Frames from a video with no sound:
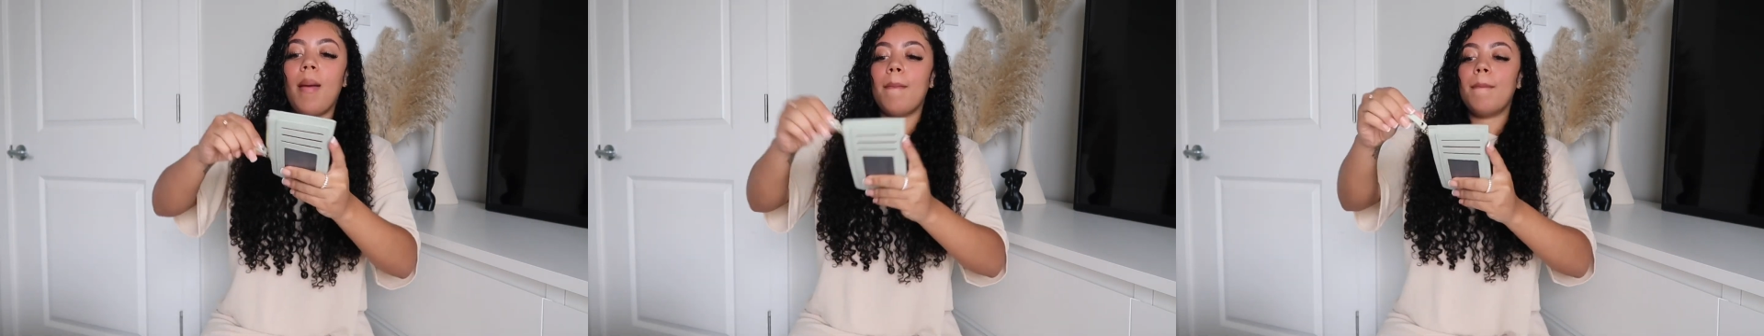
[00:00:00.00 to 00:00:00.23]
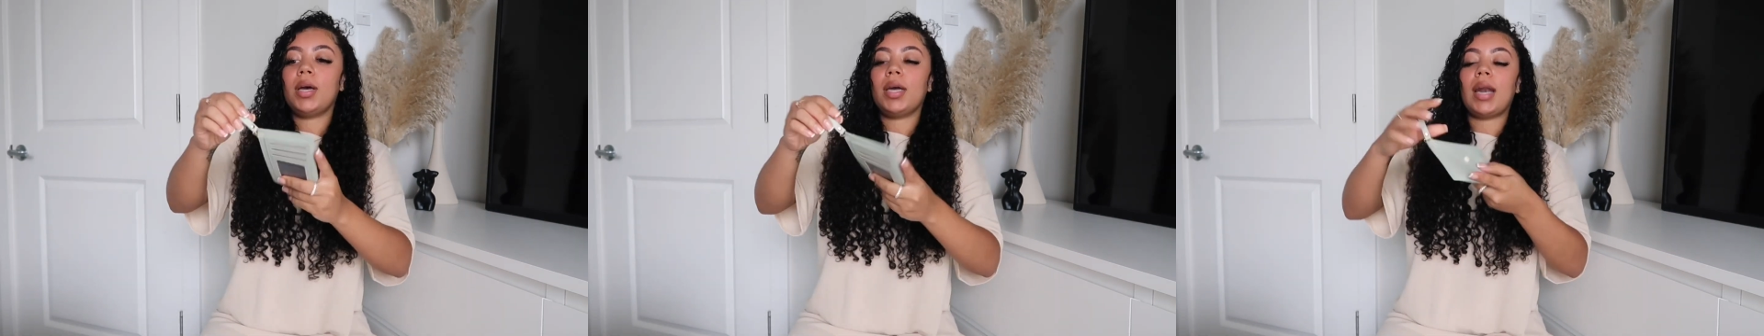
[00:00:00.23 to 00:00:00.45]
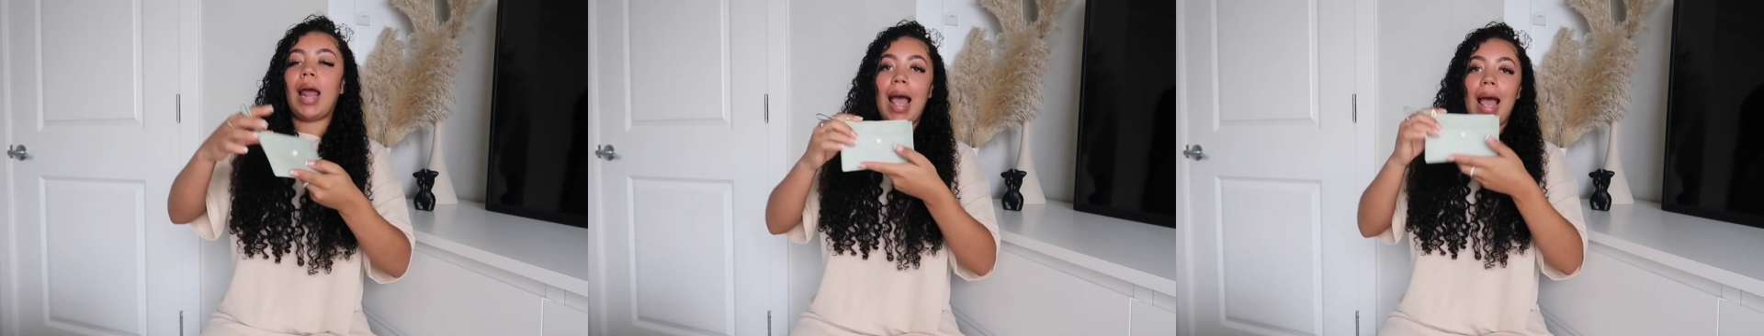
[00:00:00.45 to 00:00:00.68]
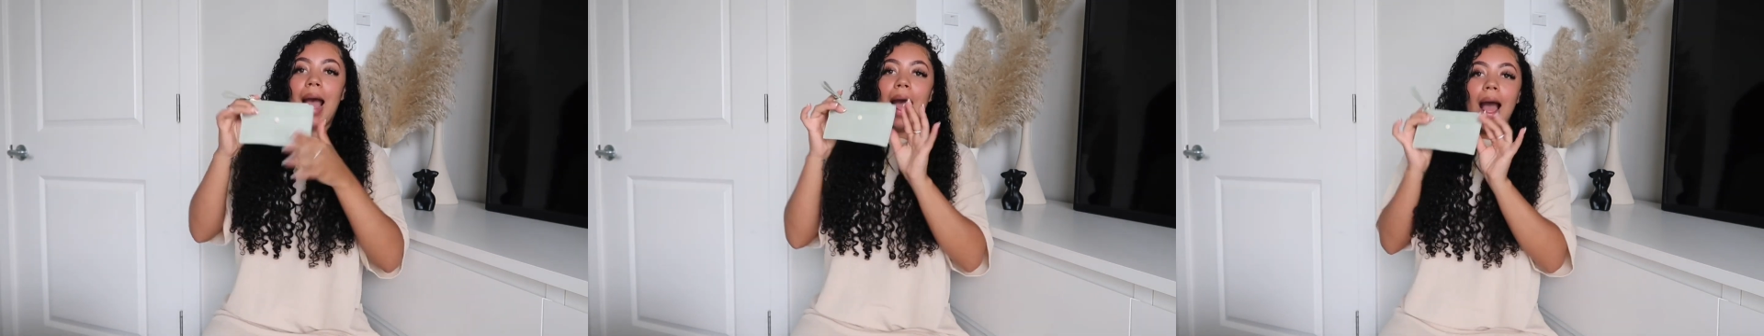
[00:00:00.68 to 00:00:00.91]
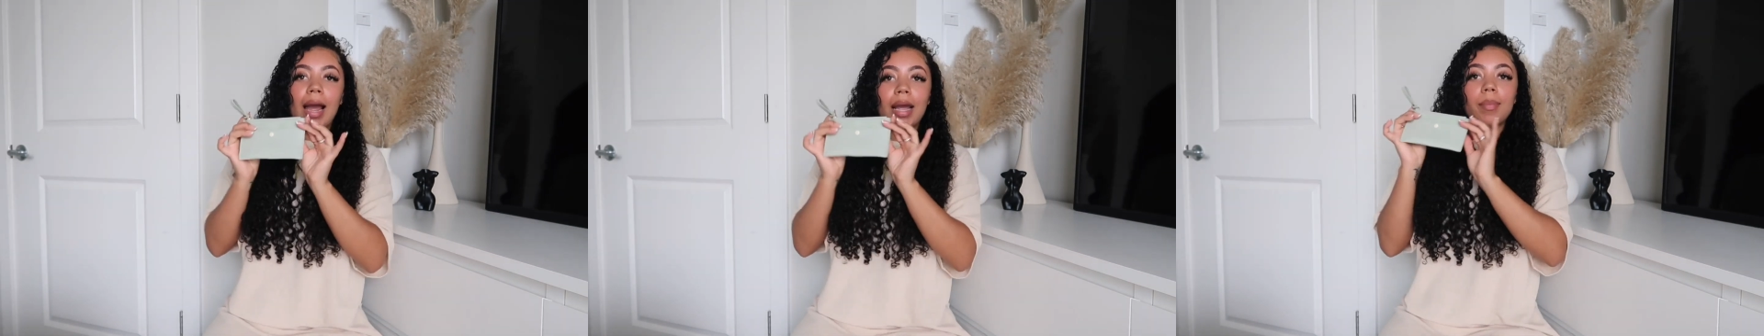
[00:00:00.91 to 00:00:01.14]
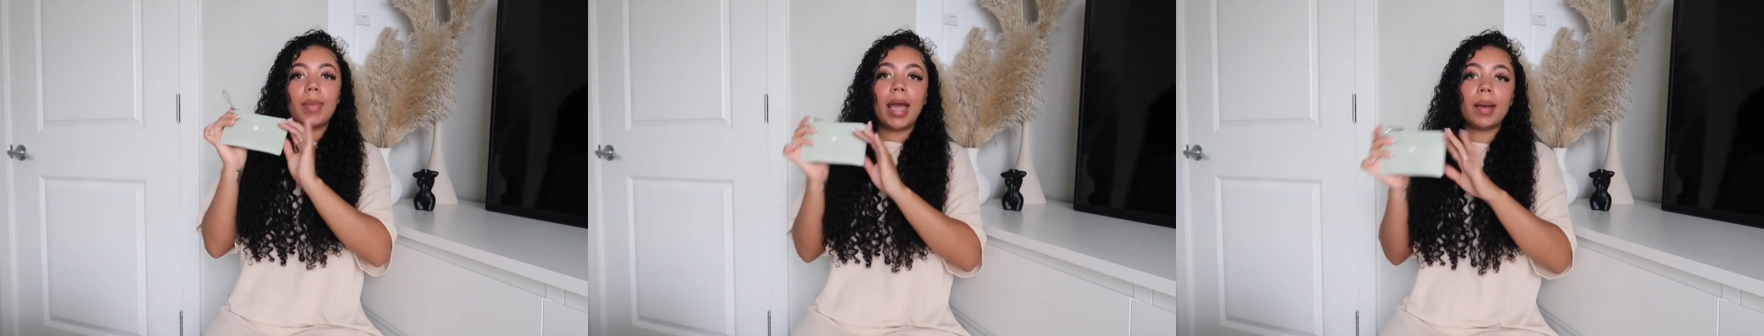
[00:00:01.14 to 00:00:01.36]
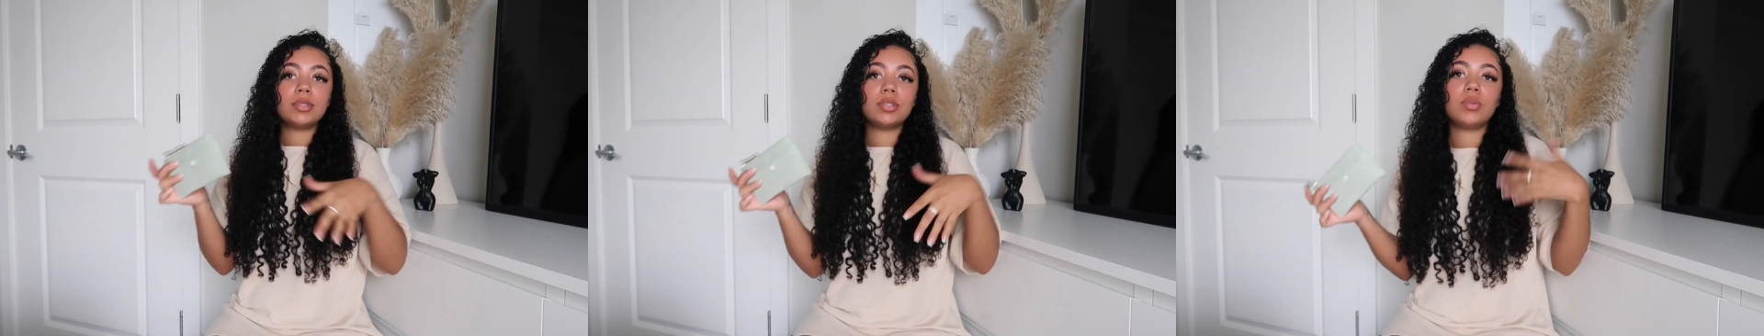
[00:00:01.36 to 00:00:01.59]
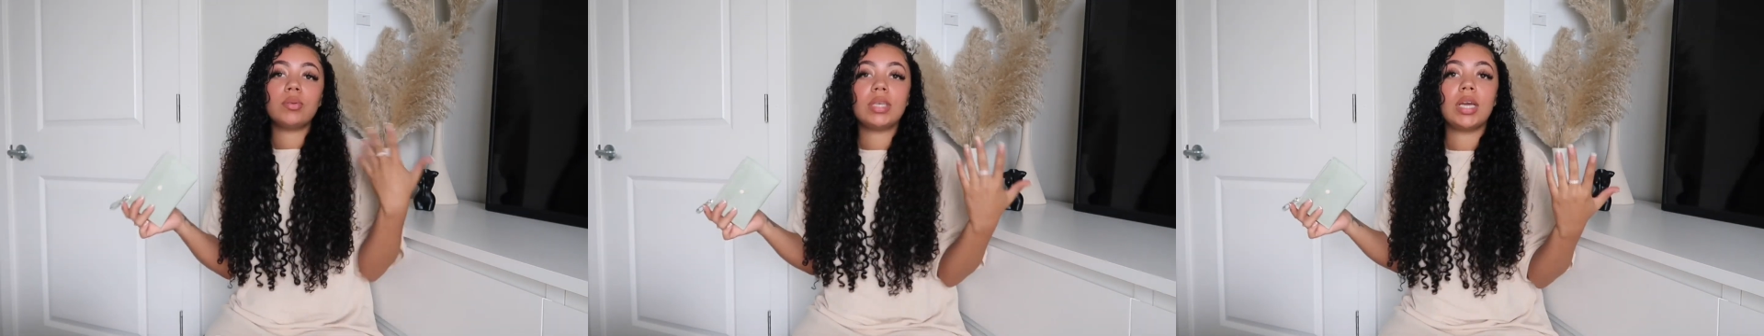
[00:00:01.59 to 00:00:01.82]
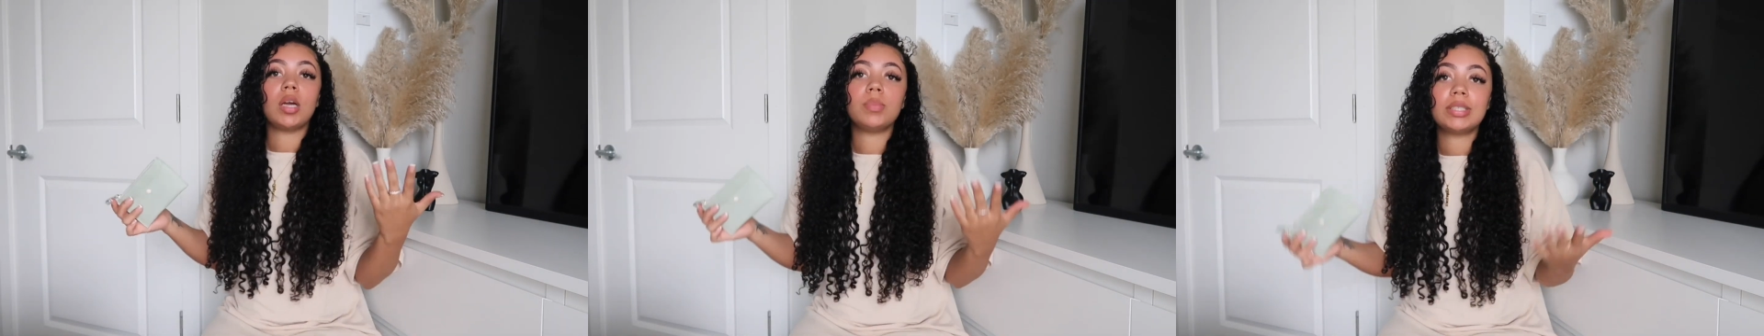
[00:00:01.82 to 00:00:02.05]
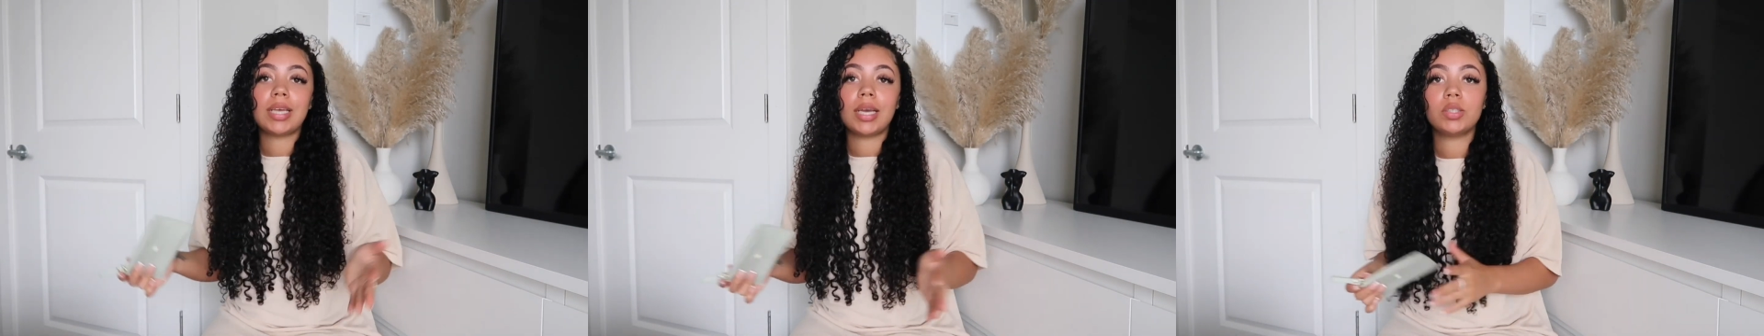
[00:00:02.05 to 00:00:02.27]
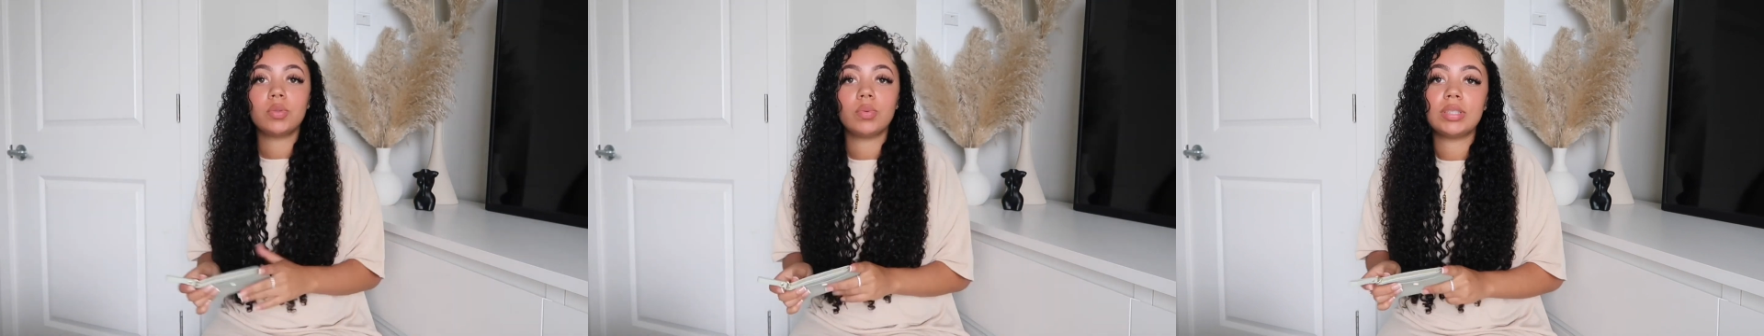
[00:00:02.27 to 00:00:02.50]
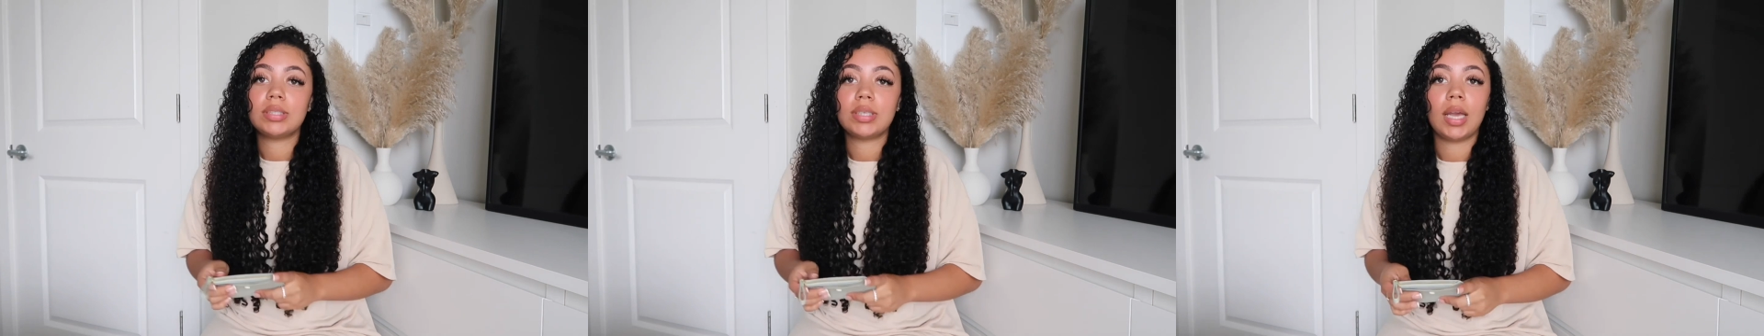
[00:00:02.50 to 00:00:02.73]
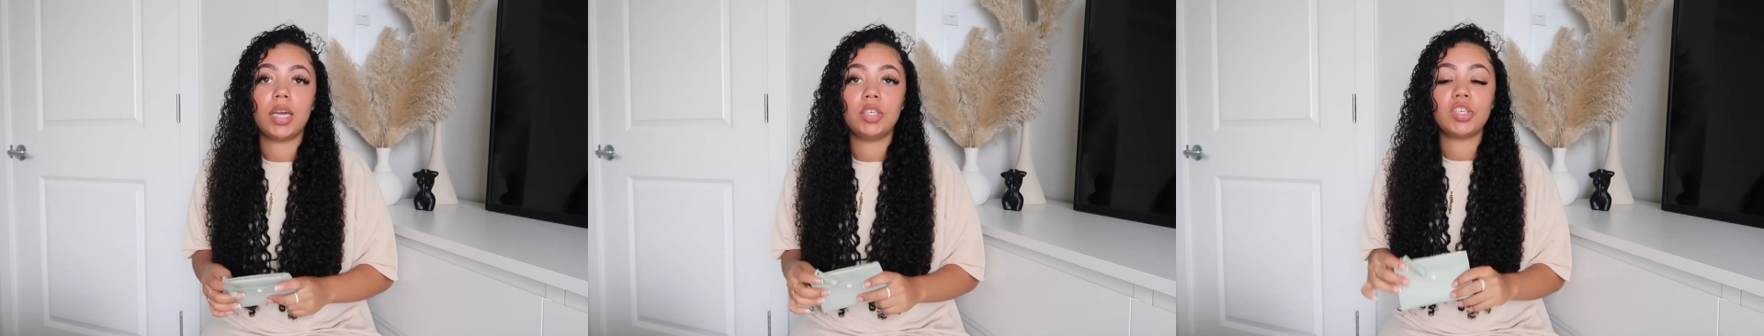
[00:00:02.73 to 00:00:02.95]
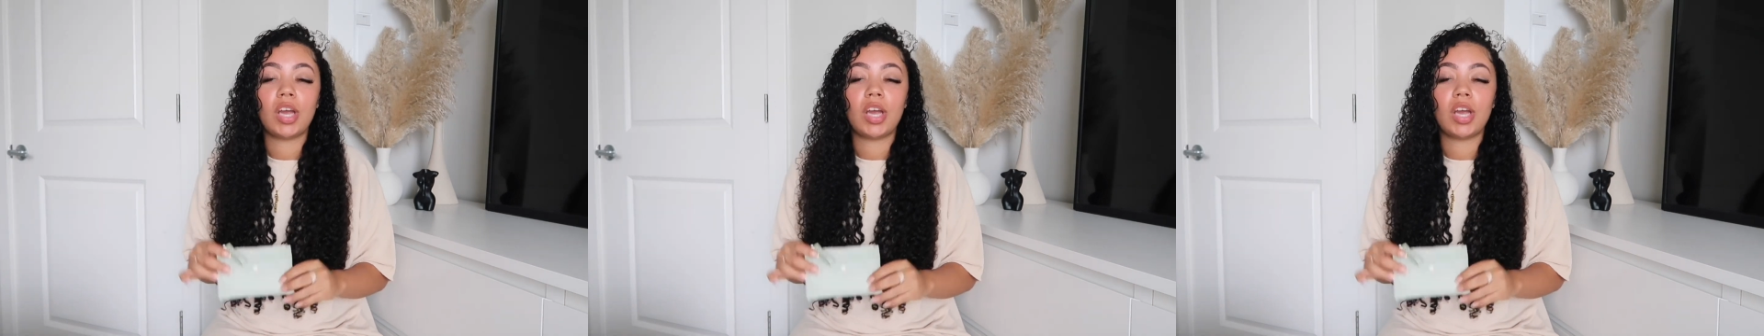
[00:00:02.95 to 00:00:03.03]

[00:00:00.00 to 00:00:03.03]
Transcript: But I am absolutely obsessed with sage.